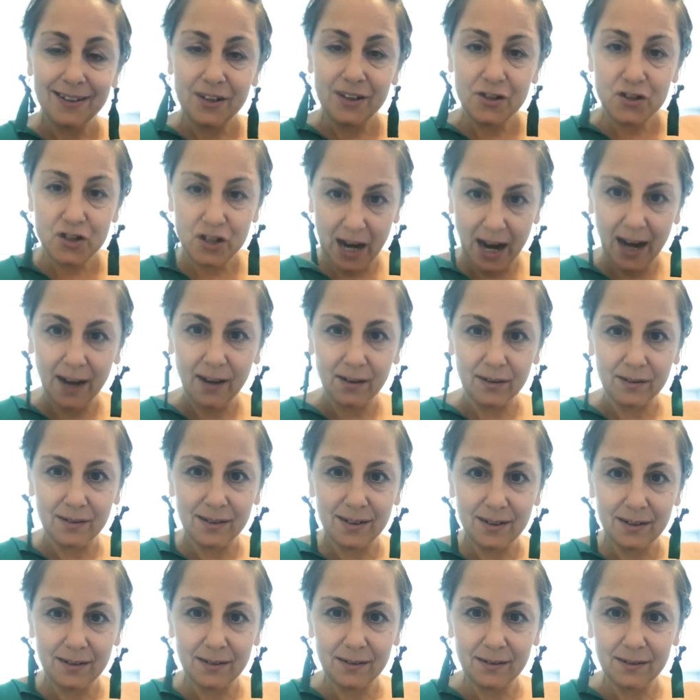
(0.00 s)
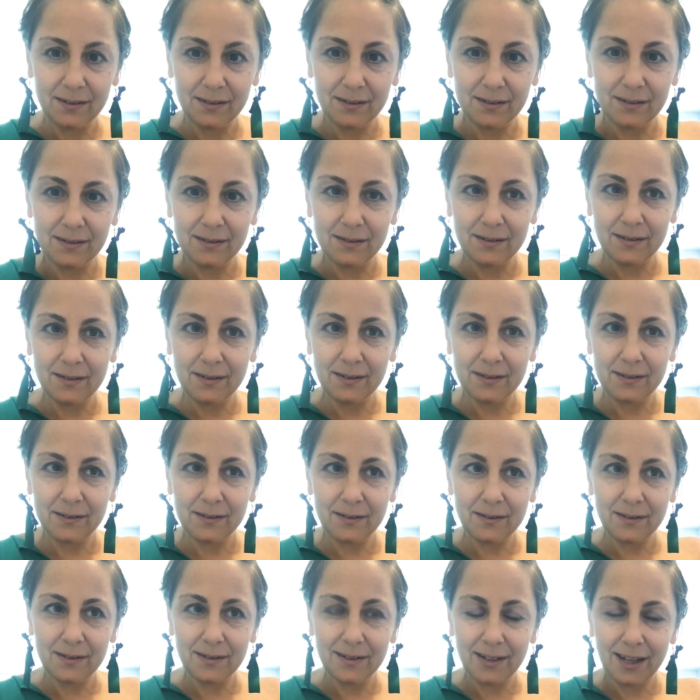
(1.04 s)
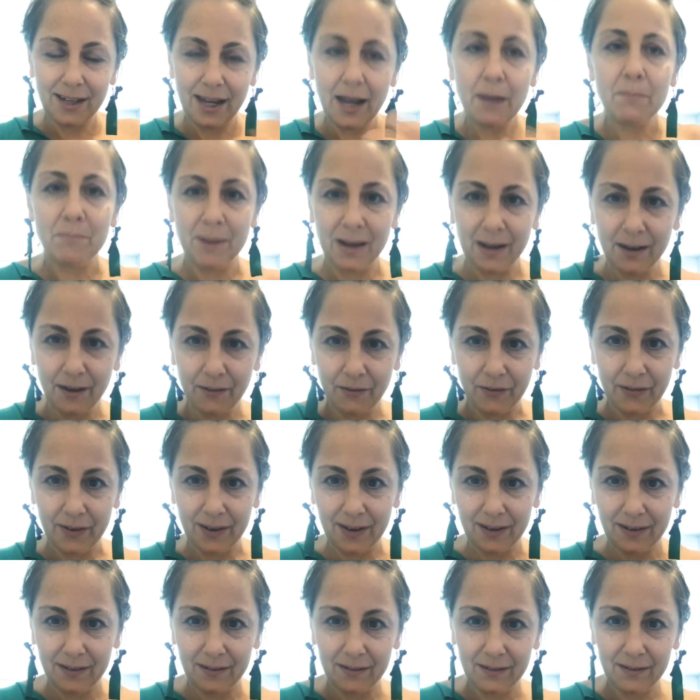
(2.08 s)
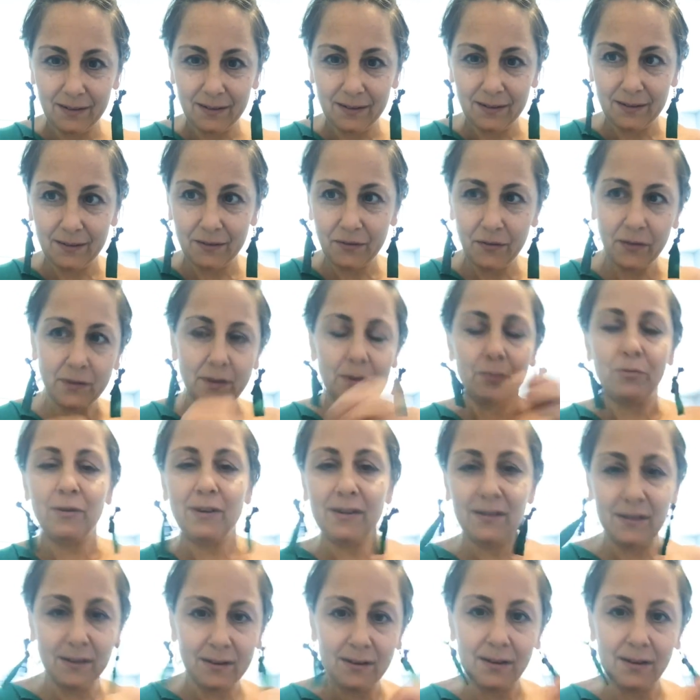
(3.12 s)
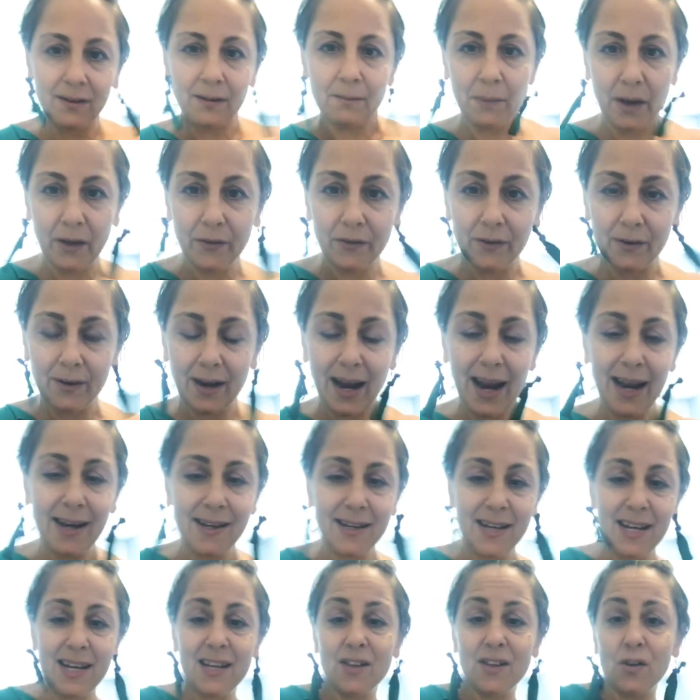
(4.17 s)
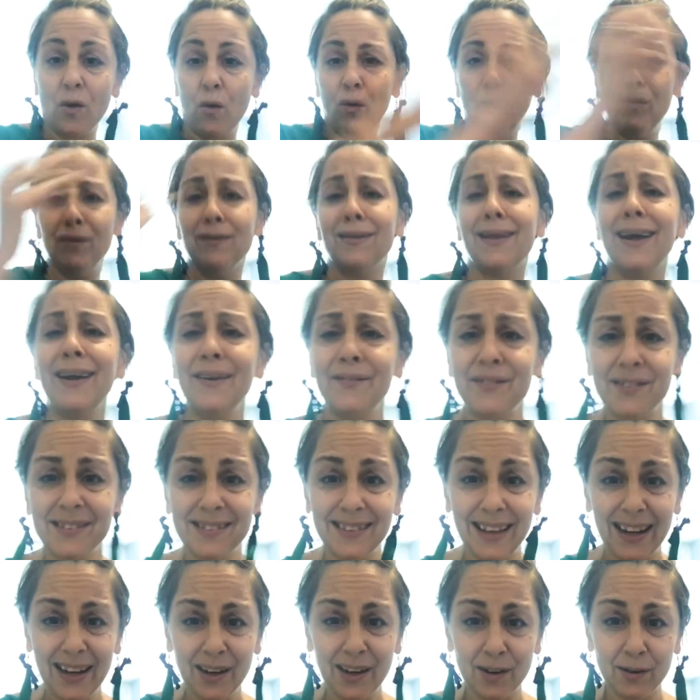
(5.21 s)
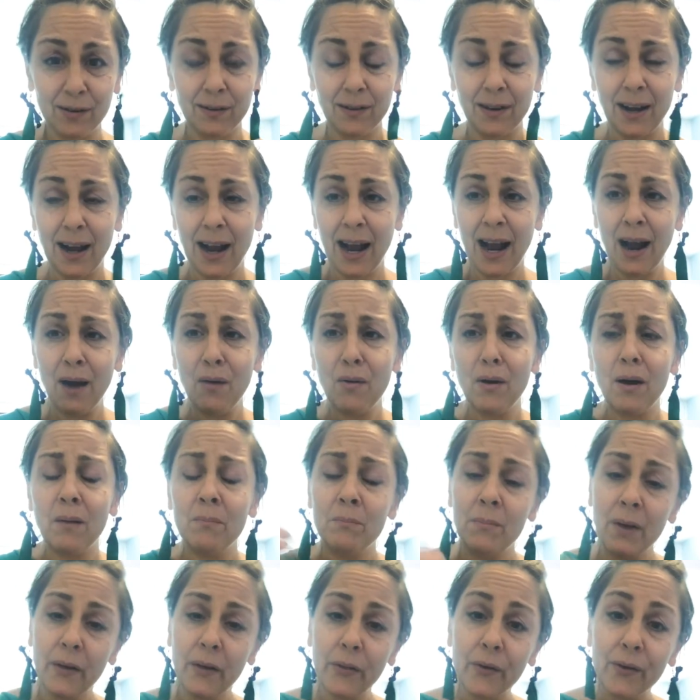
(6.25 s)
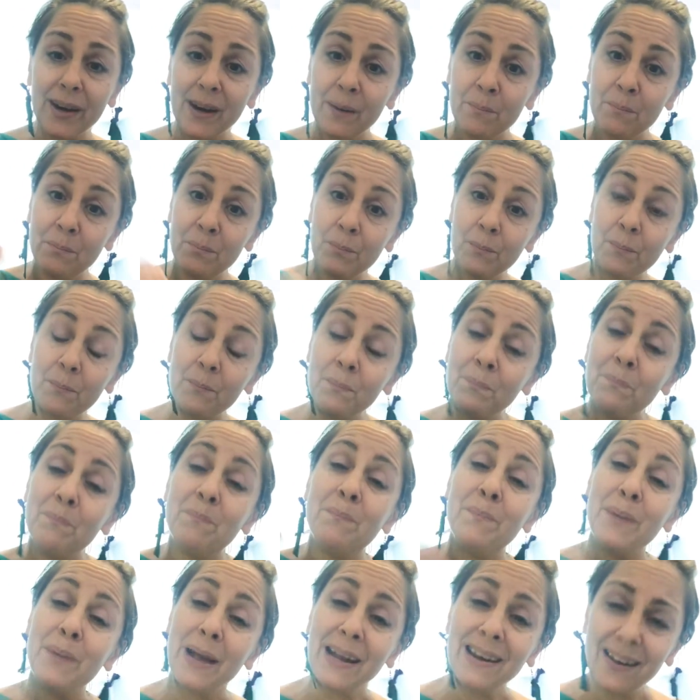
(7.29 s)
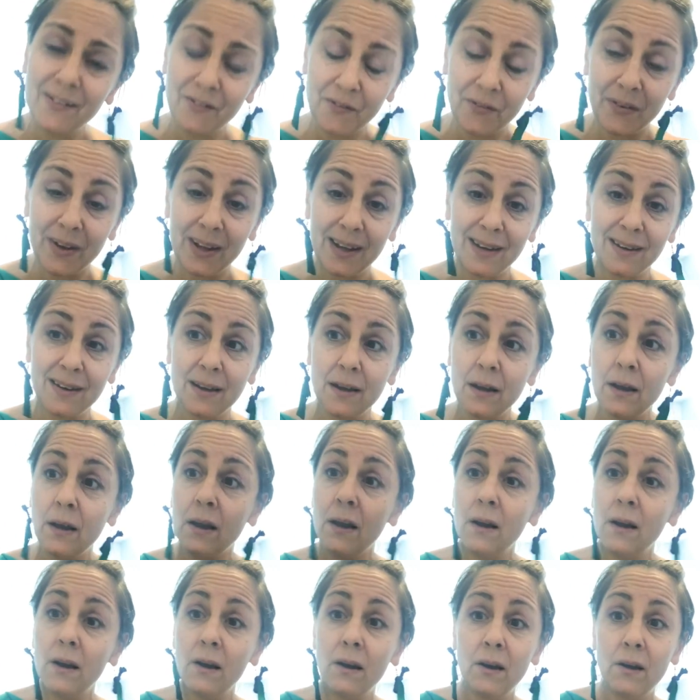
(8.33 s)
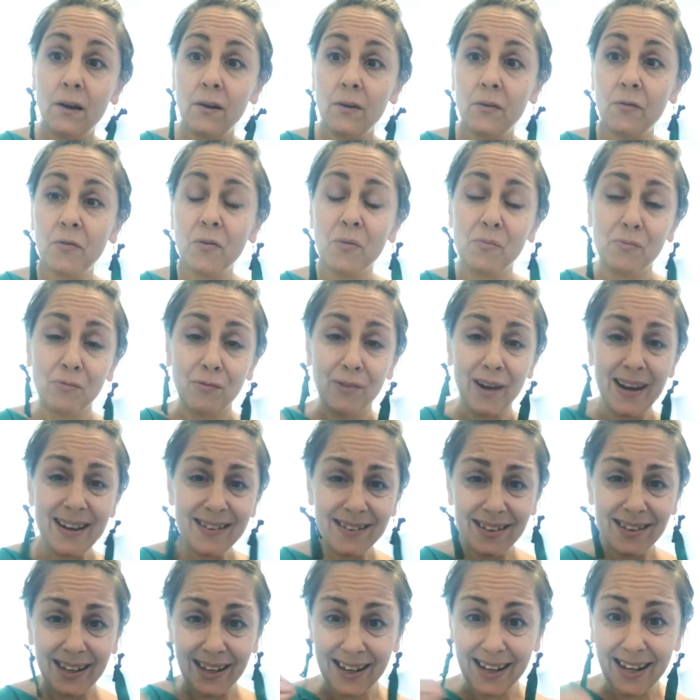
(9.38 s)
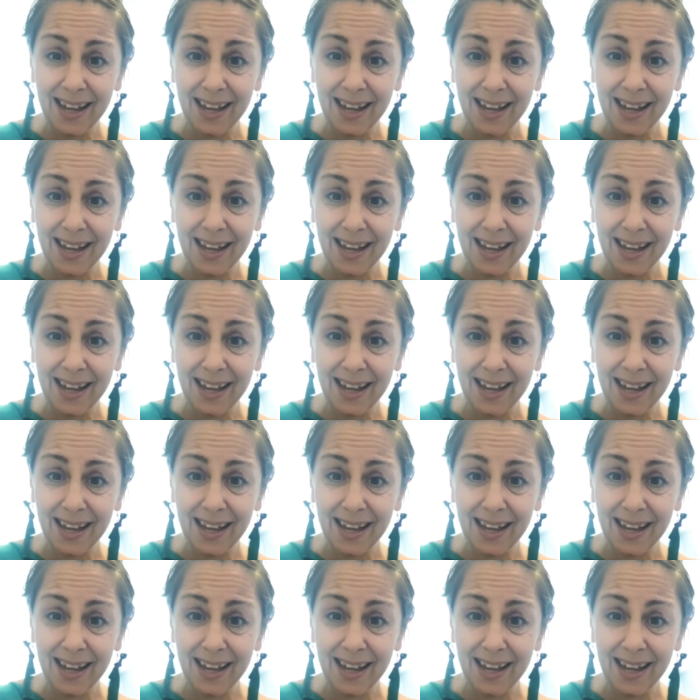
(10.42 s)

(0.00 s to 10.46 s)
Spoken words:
The child can benefit from the presence of the mother, and in the whole life cycle, how a mother can benefit from raising